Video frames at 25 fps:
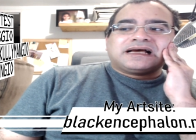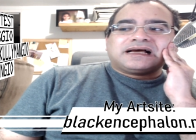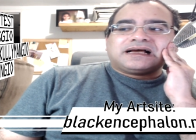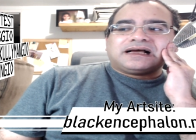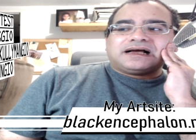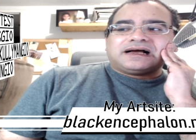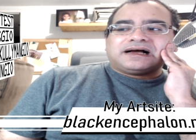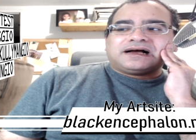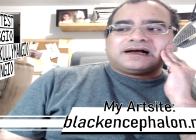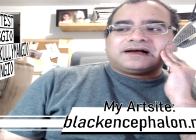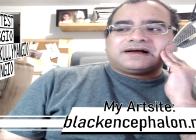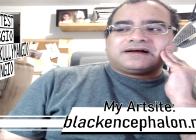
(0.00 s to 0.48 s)

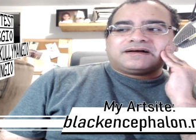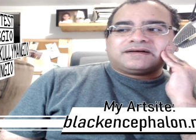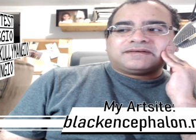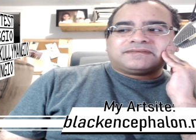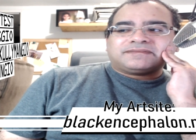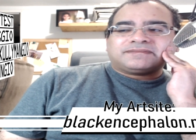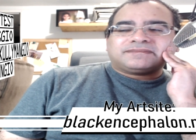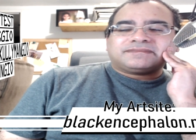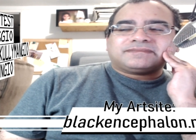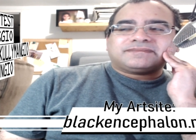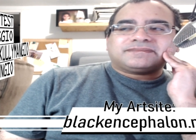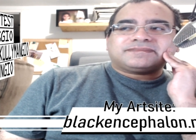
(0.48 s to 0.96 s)

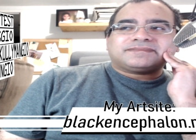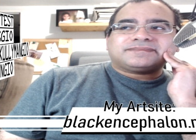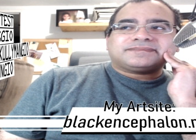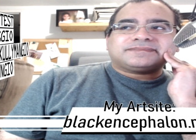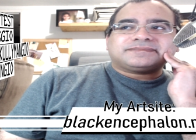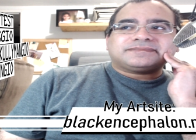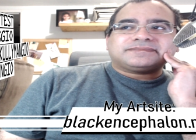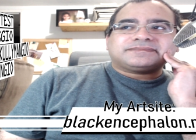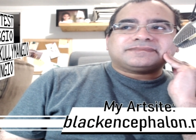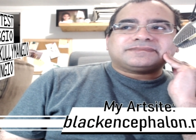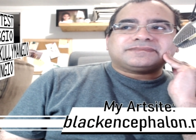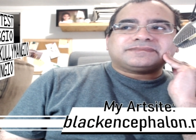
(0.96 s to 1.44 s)
Um,
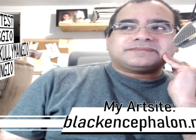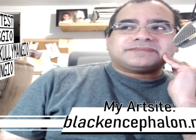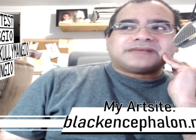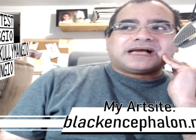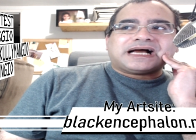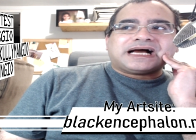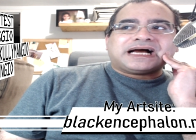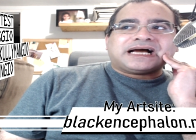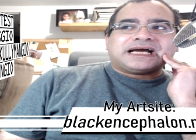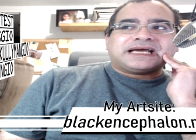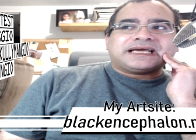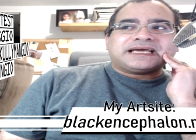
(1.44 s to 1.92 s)

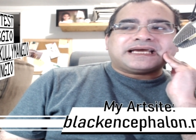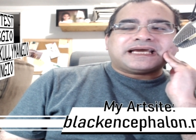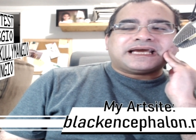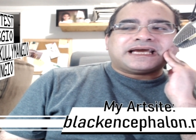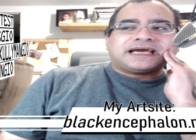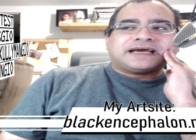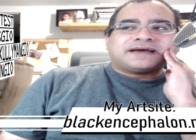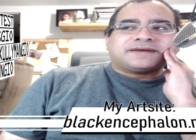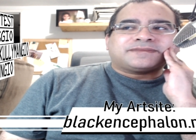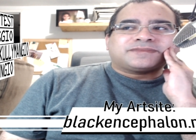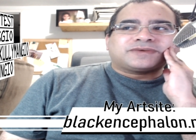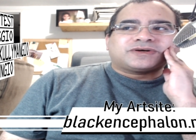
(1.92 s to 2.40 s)
I
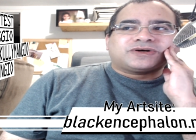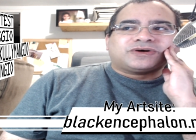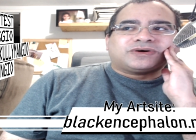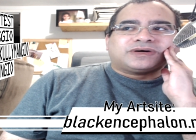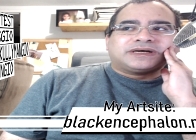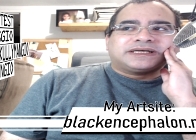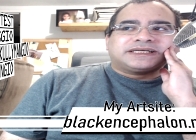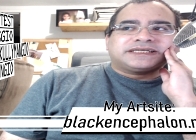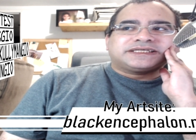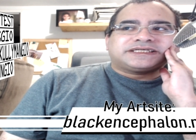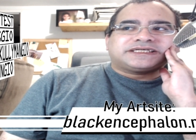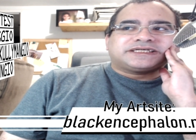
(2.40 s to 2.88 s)
am
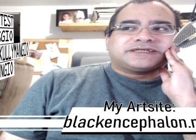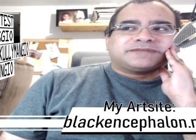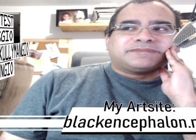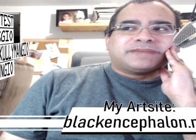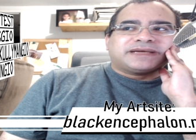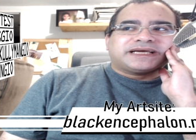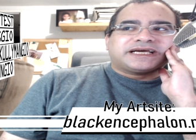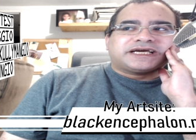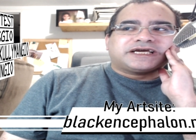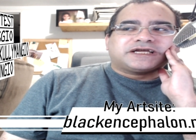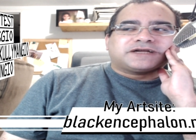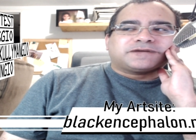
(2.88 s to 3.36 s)
going to
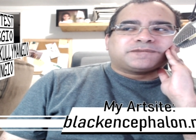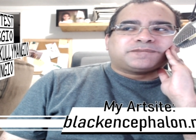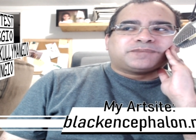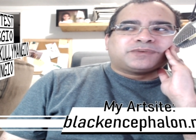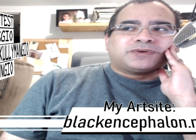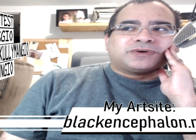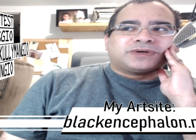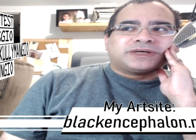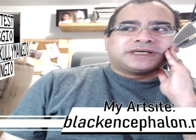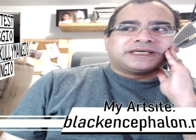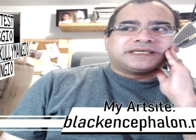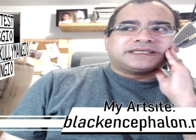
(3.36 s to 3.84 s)
make it a
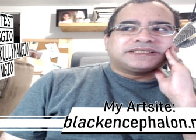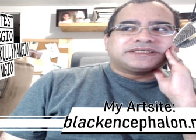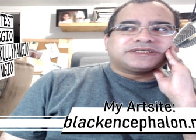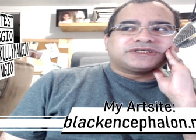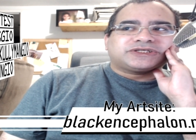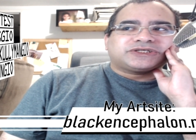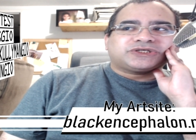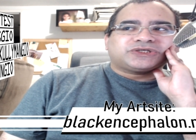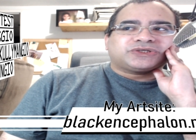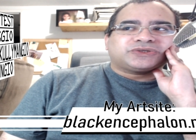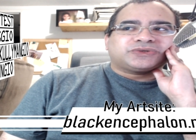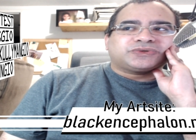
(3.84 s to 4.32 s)
point
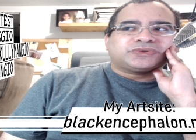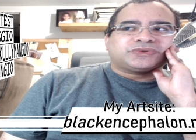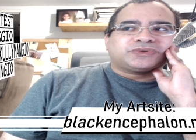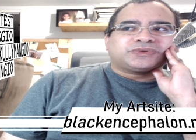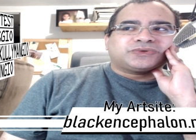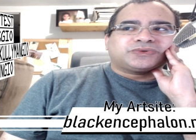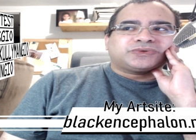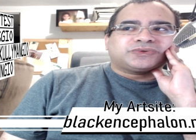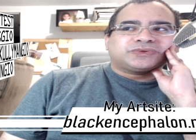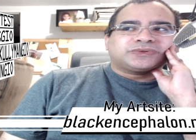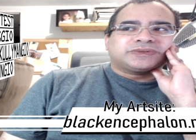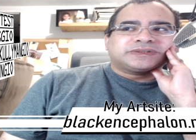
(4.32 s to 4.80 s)

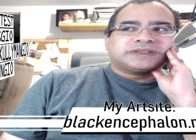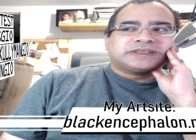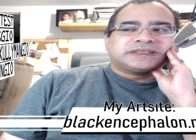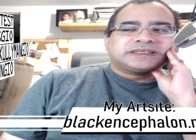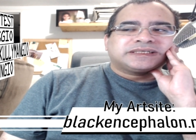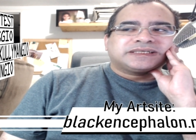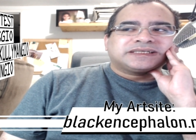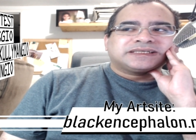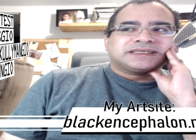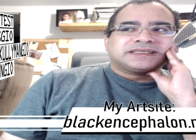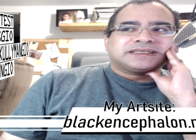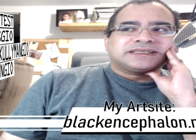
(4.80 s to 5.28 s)
to
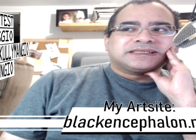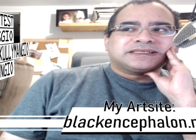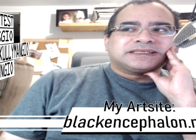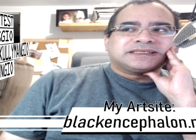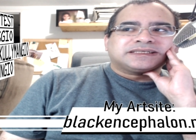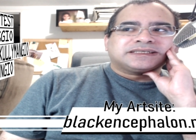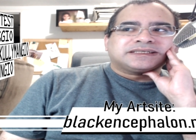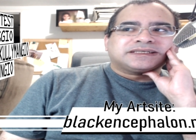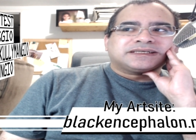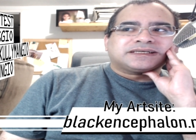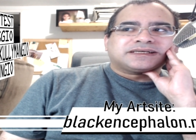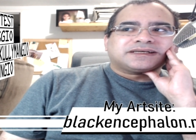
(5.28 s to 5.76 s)

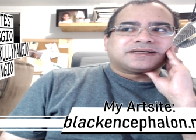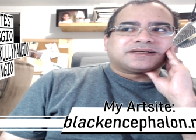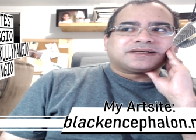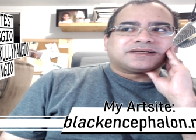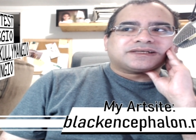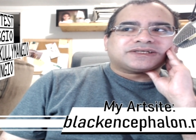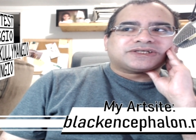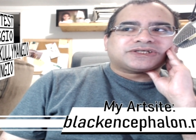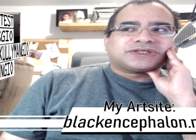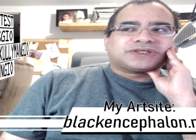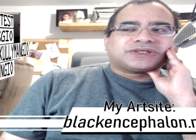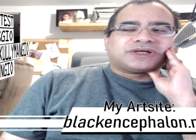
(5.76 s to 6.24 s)

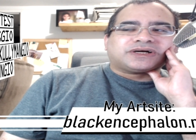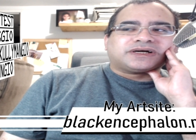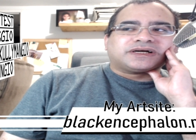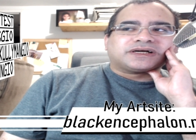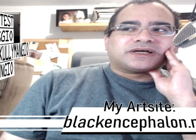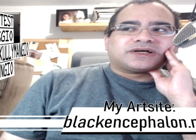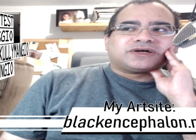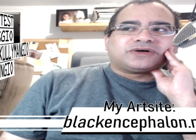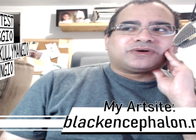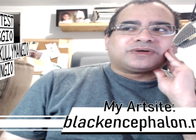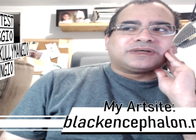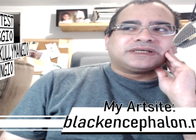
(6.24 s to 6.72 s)

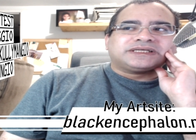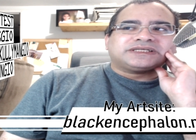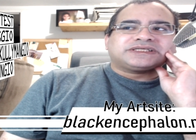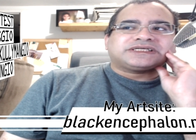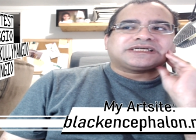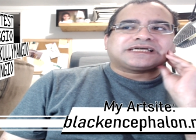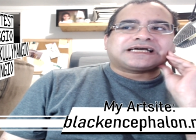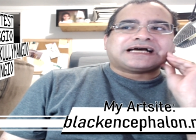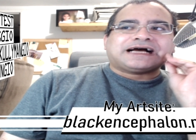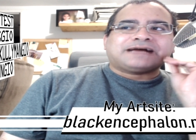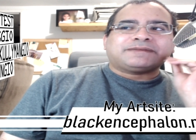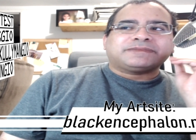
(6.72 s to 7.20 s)
start going to
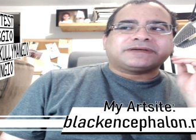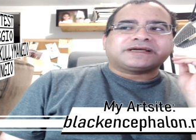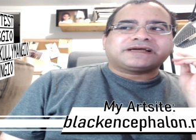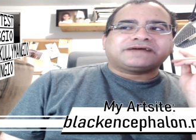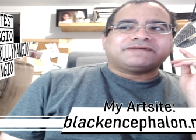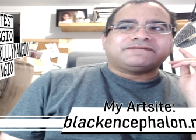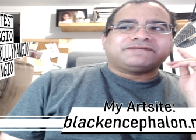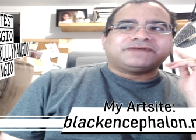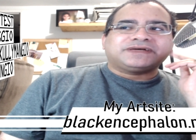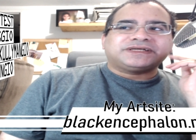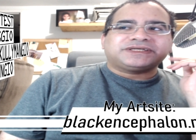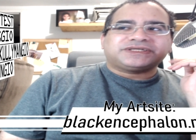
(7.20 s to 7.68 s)
comic
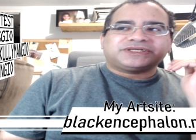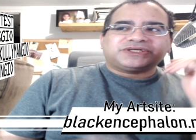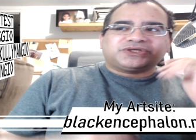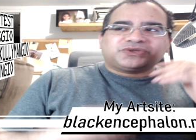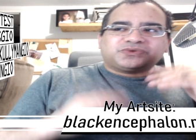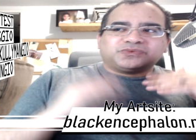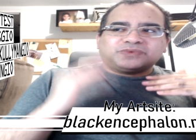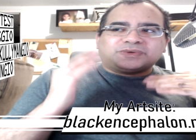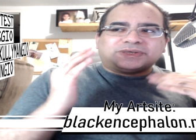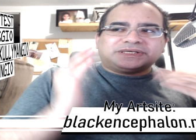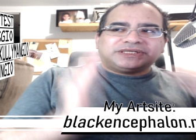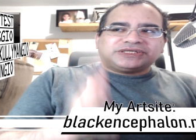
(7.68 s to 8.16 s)
conventions
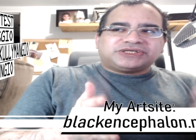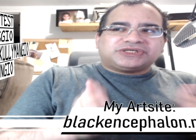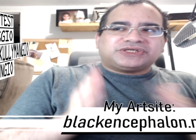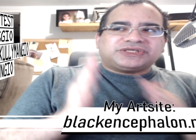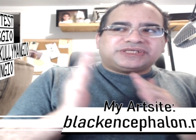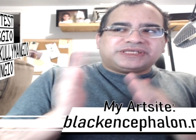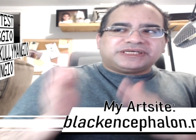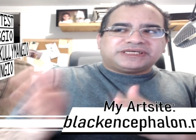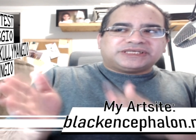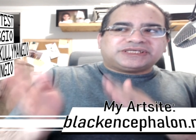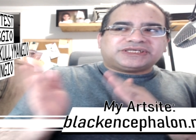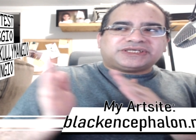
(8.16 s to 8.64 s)
once
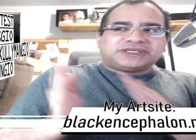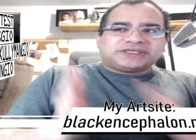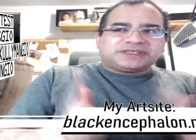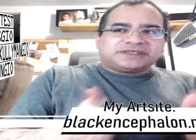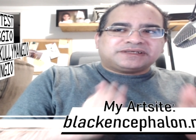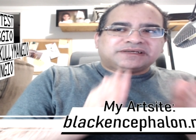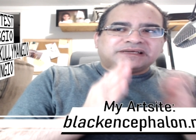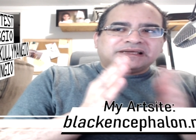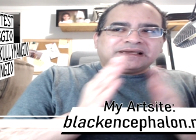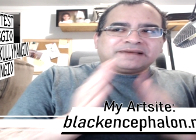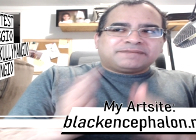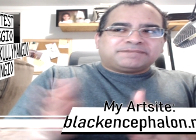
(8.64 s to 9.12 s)
this
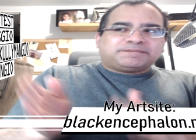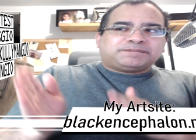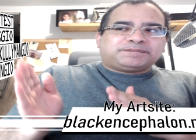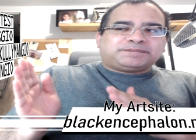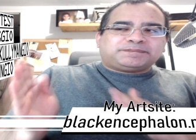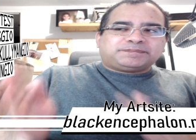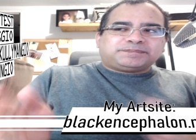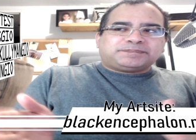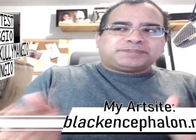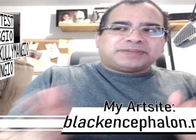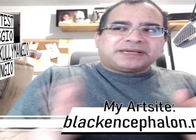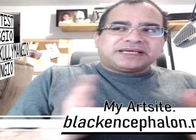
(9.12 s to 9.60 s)

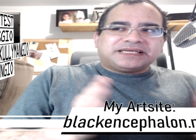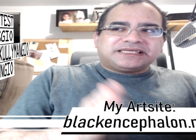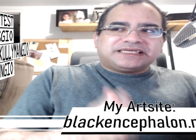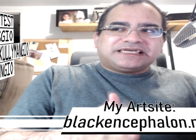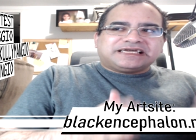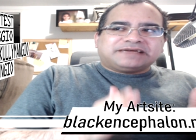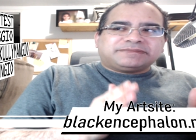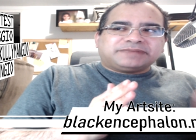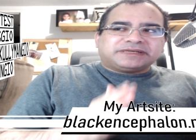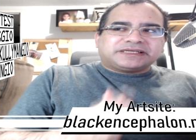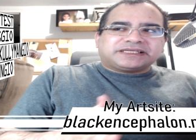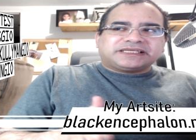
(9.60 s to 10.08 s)

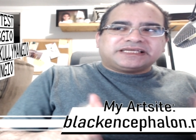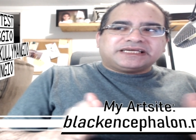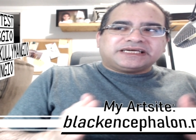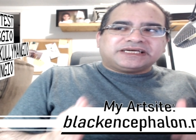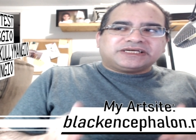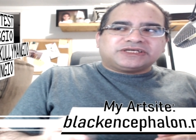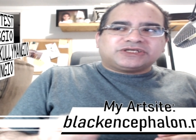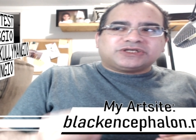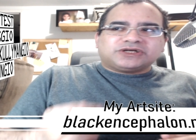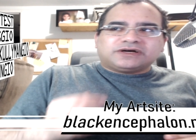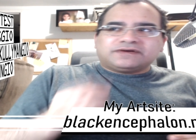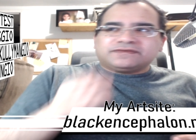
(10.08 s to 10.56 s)
pandemic thing
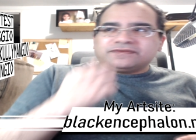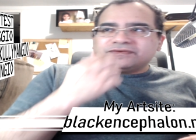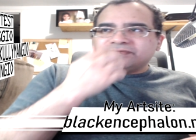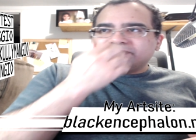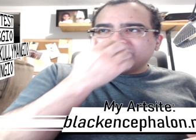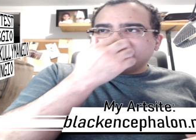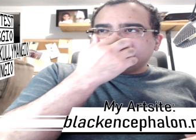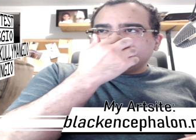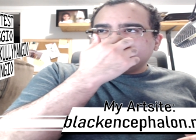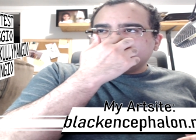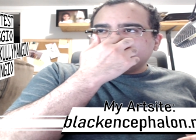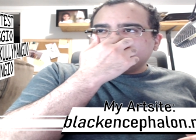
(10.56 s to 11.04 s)
is over
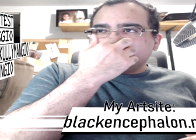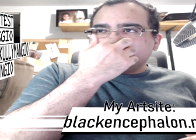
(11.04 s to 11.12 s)
with.